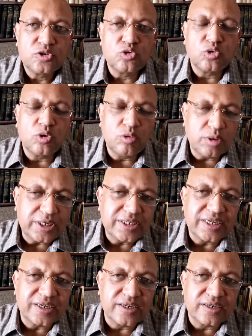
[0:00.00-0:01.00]
to
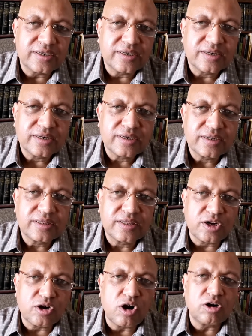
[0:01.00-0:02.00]
overturn
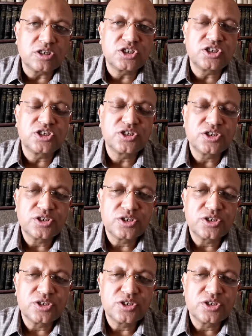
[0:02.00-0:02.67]
the rot